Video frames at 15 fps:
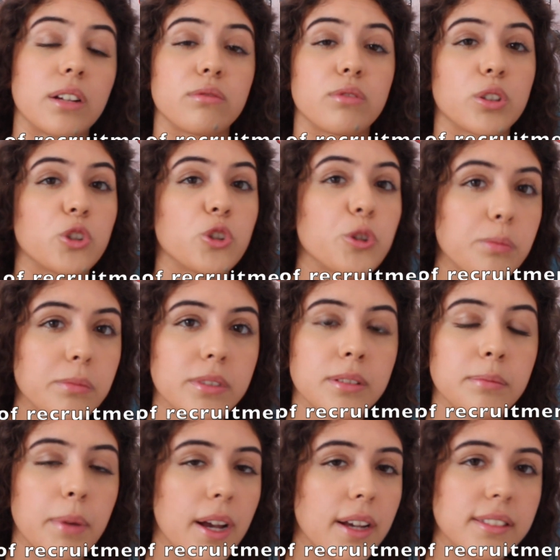
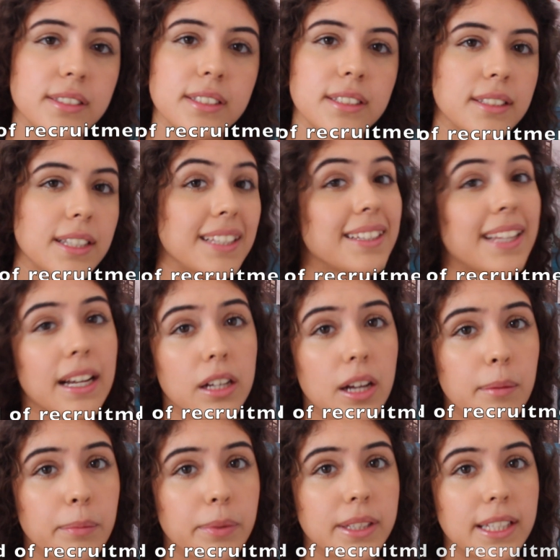recruitment person in that
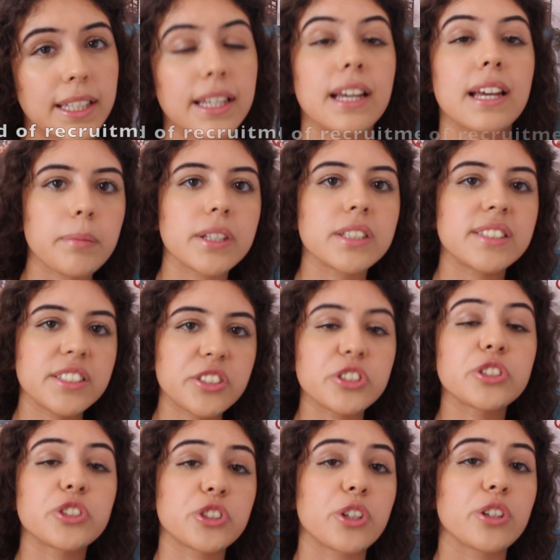company, because this
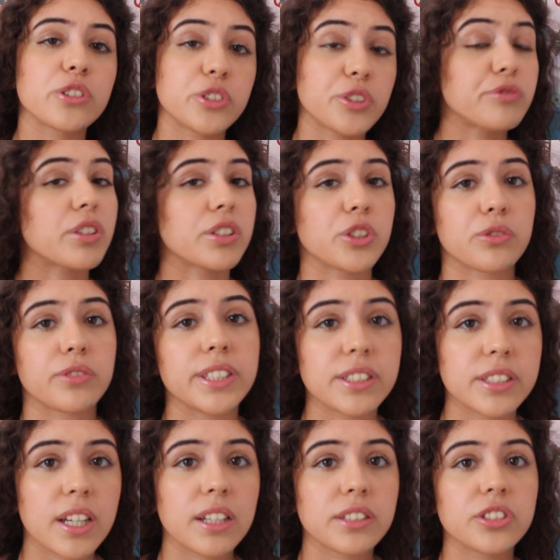just shows you've done your
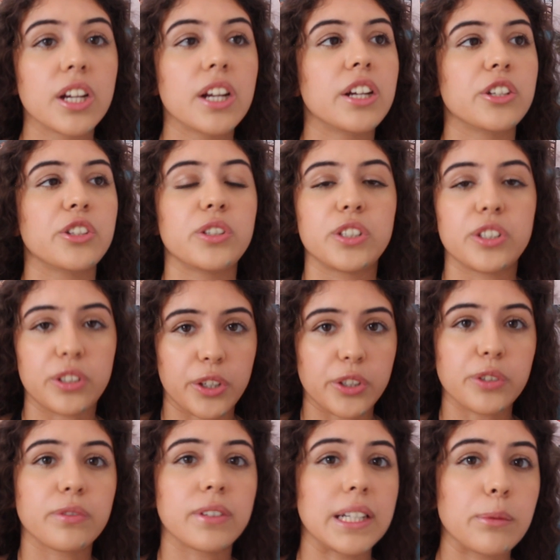research. You
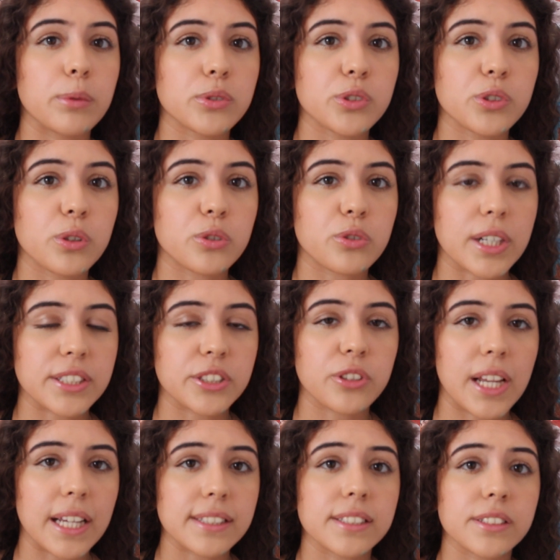really want to address your
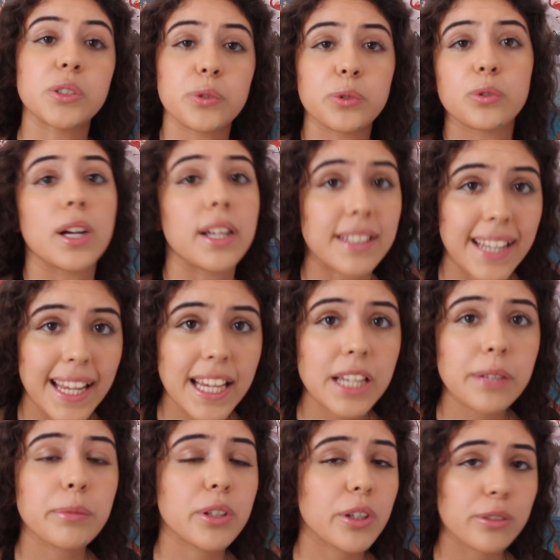letter to a
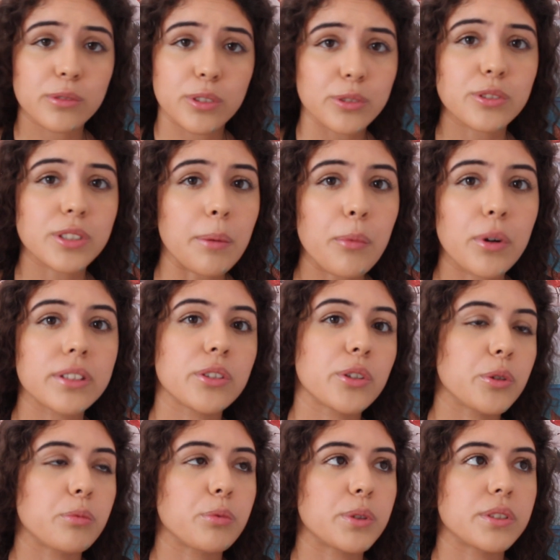name, to someone
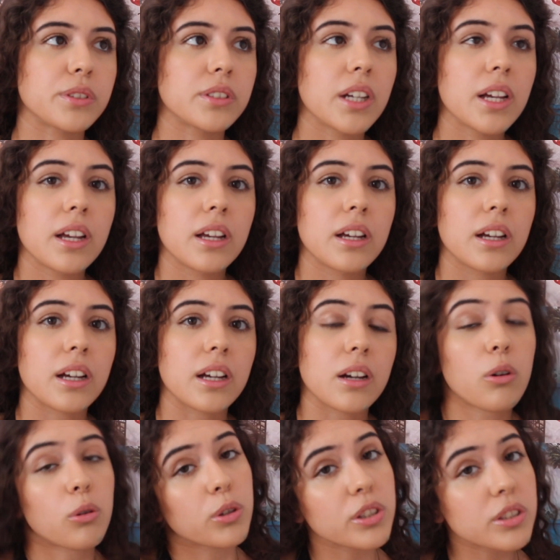who would
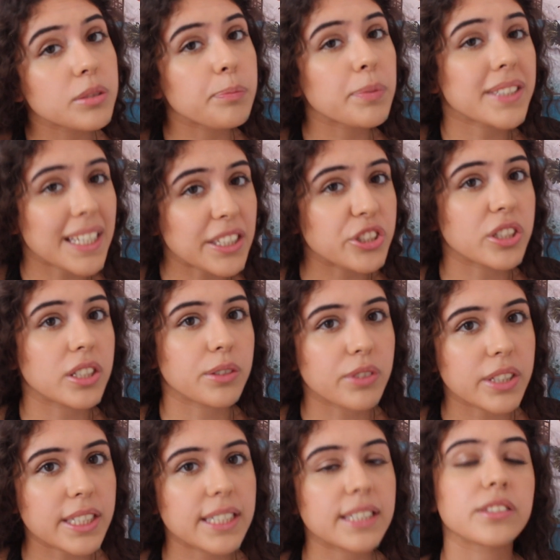or could potentially
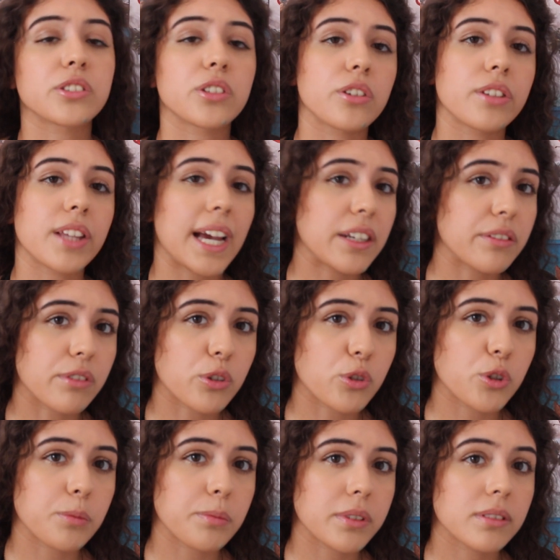read it. So the head of
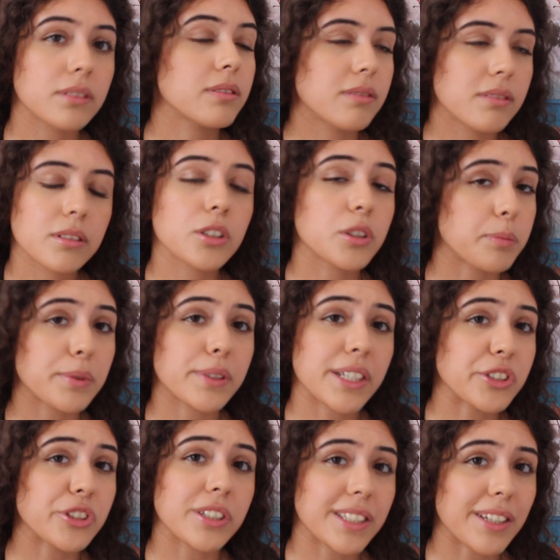recruitment could potentially